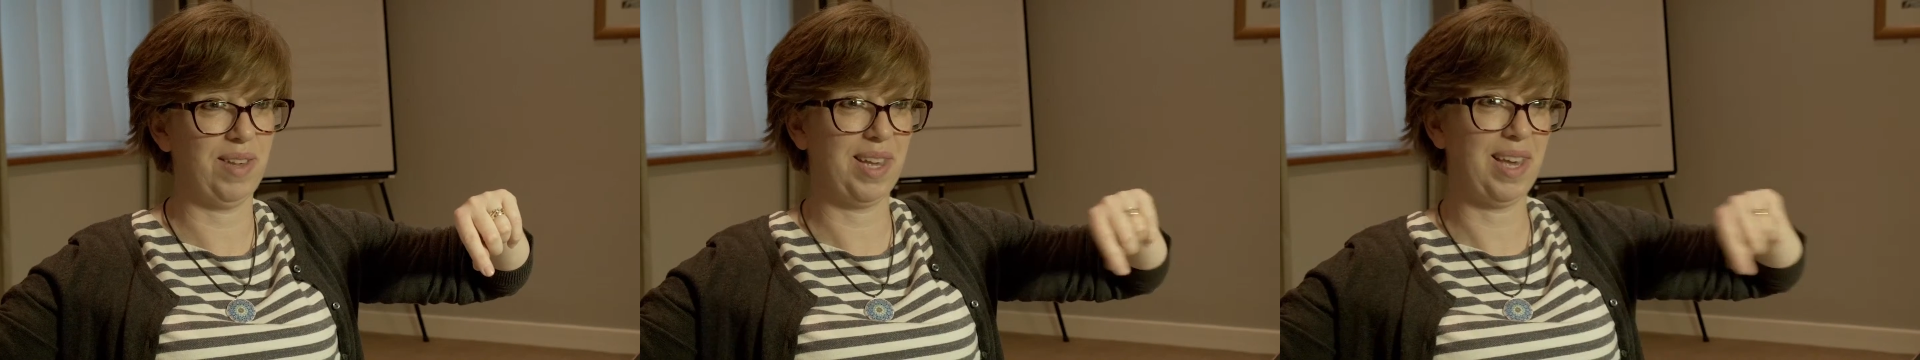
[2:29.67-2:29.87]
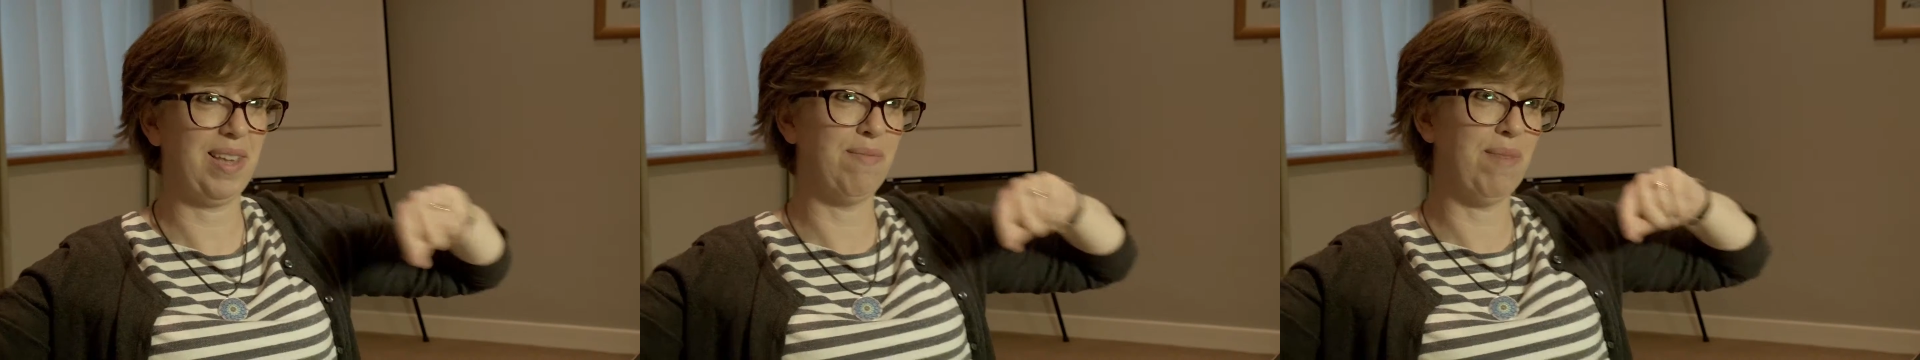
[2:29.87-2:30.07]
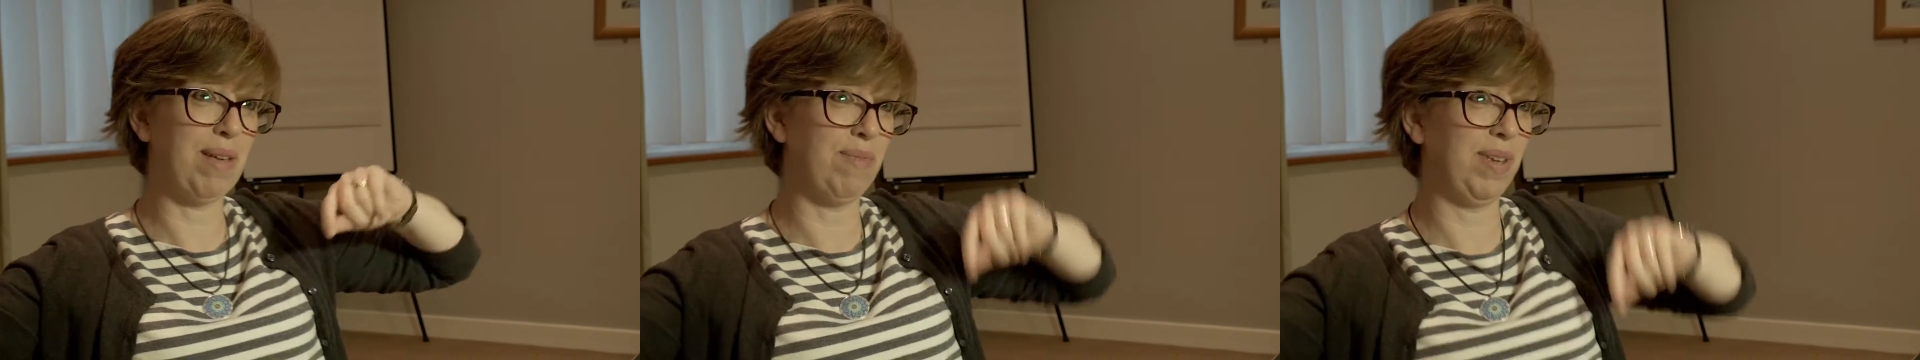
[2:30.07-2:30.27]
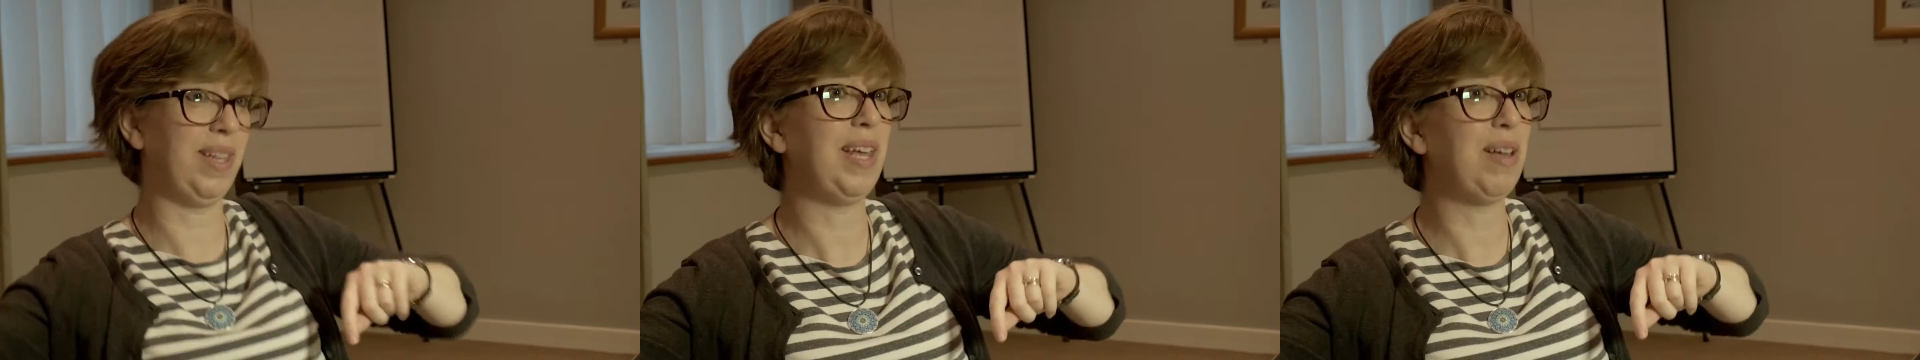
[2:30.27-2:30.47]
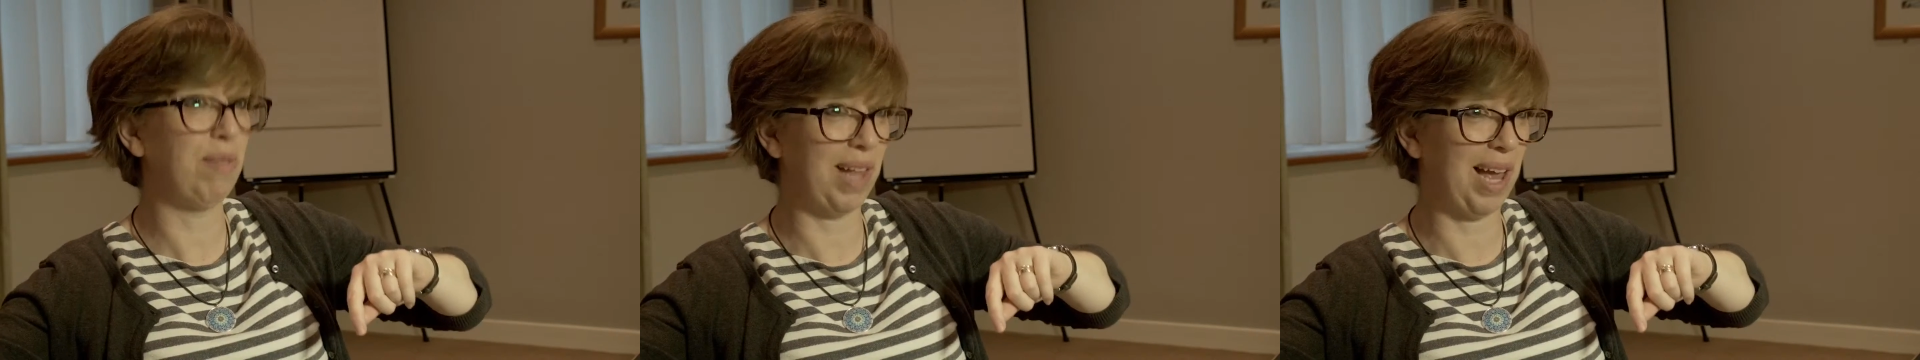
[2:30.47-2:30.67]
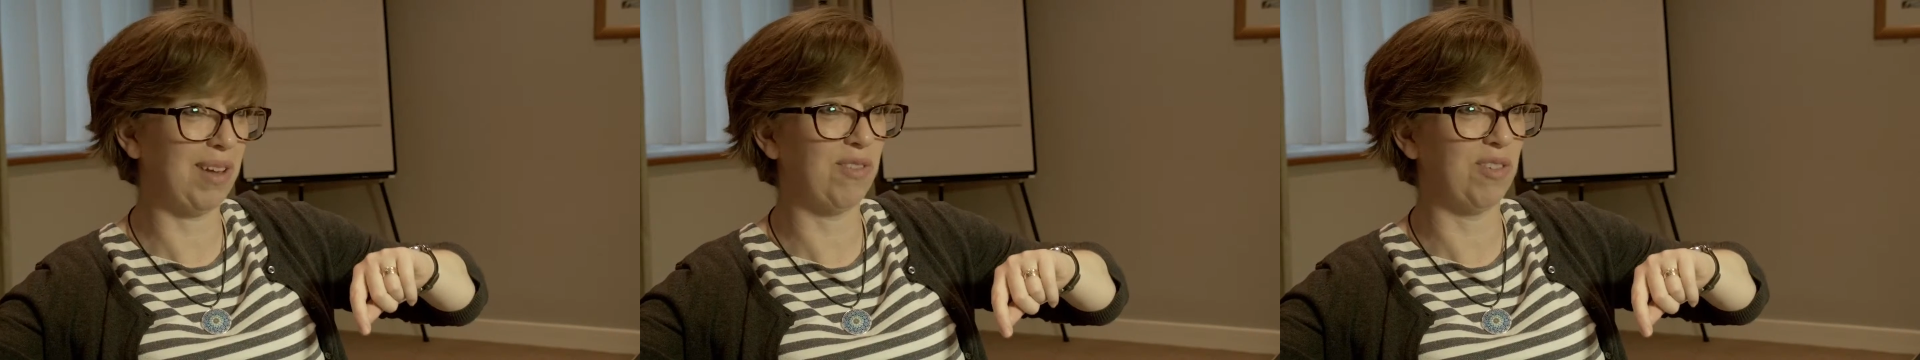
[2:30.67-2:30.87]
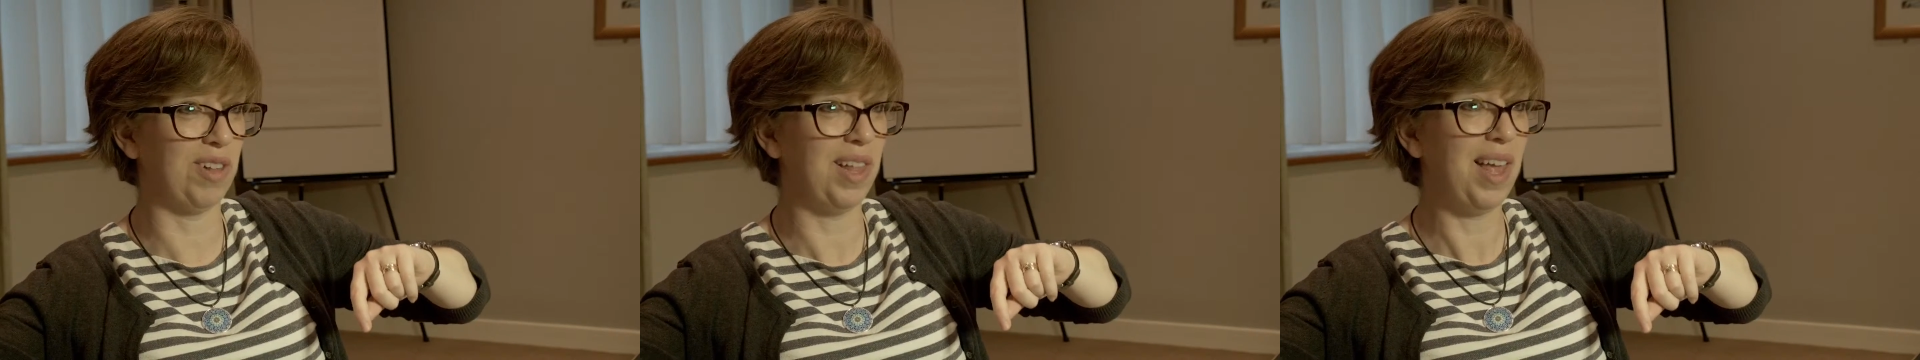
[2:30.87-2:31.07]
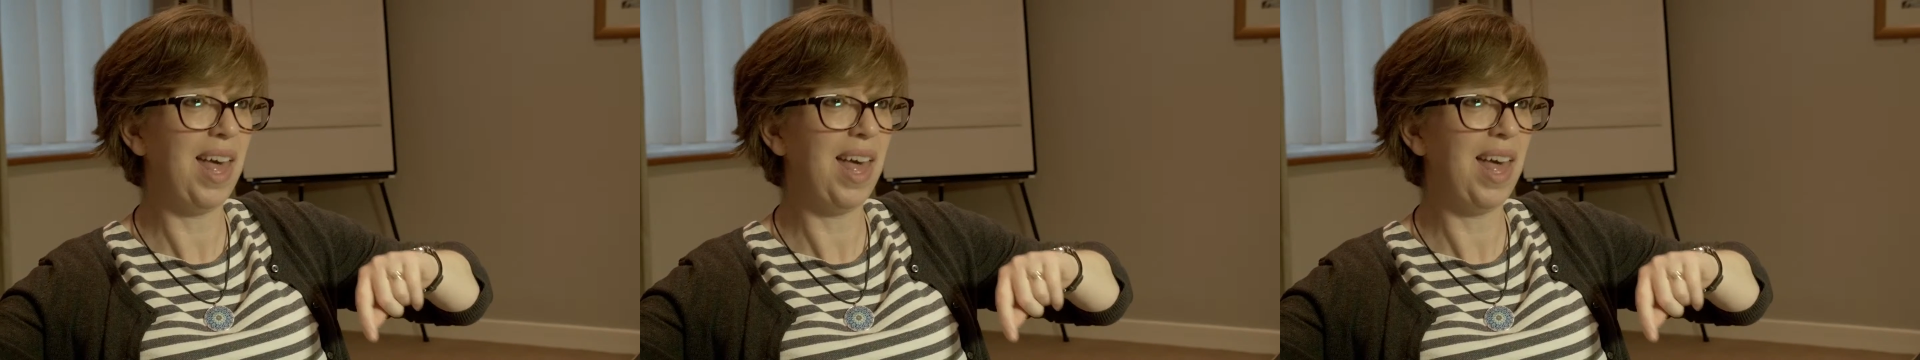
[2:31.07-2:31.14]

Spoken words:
And can you make me an equilateral?